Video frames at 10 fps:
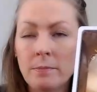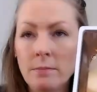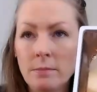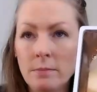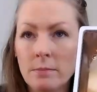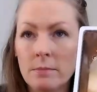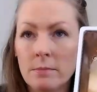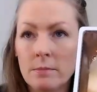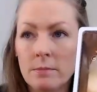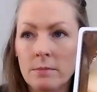
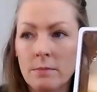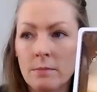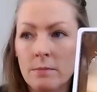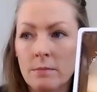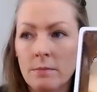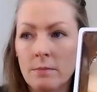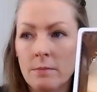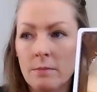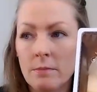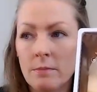
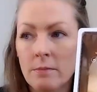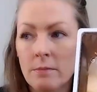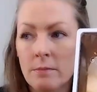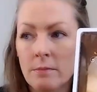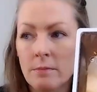No one is speaking in this clip.